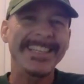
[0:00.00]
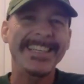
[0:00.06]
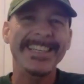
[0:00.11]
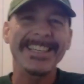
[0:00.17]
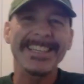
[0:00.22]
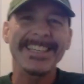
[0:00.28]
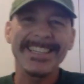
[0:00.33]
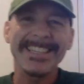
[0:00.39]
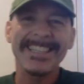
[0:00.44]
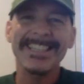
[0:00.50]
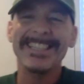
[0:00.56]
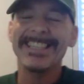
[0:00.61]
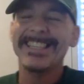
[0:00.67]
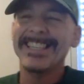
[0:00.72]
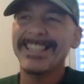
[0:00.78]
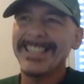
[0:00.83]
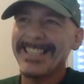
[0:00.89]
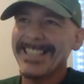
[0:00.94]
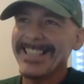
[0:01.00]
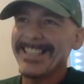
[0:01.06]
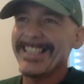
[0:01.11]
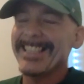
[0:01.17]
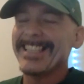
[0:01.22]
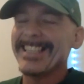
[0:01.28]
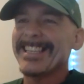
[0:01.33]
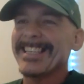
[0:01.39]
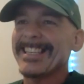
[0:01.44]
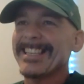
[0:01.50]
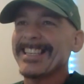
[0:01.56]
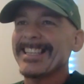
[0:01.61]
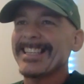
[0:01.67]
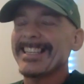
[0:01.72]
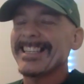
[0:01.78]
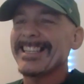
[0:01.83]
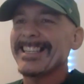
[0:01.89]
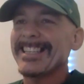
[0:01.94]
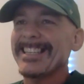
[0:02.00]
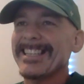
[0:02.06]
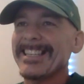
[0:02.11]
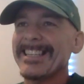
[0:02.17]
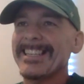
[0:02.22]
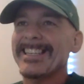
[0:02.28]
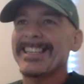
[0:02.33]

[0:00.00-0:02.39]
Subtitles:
Yeah, how's things going out there?